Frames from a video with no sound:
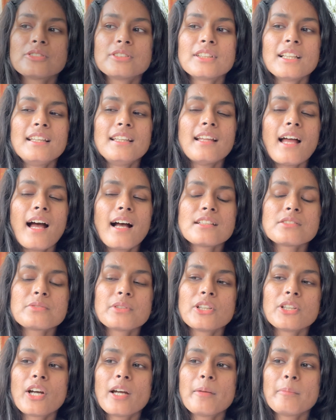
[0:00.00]
the last
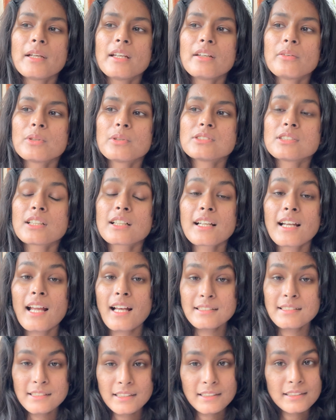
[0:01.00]
video I made was a
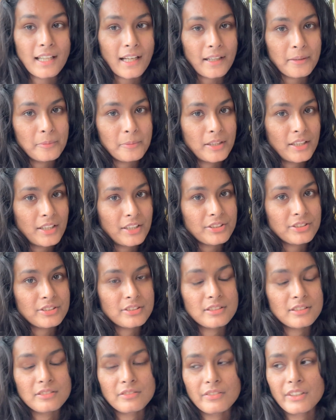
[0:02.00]
classics
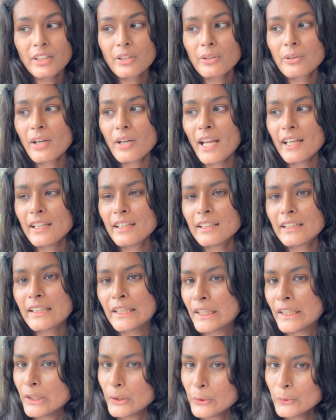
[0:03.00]
recommendation video, and it
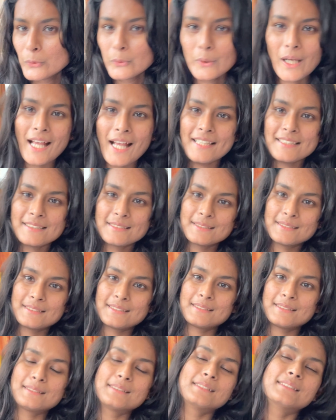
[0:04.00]
didn't do as
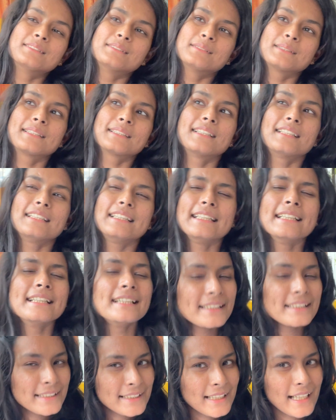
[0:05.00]

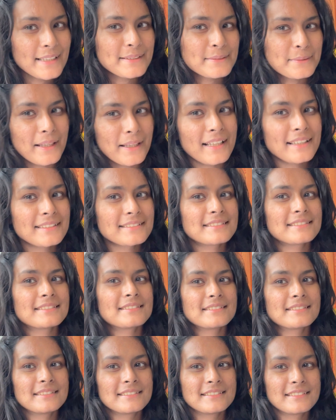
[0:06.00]
nearly as well as
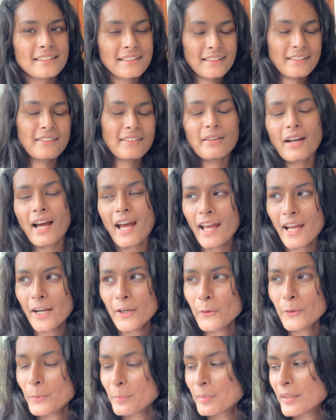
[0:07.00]
I
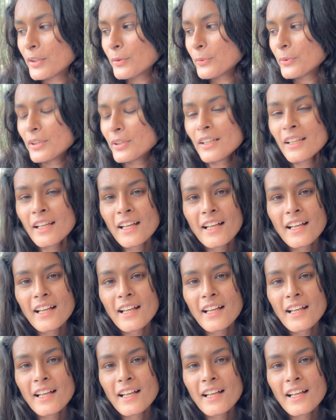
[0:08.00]
had hoped it would.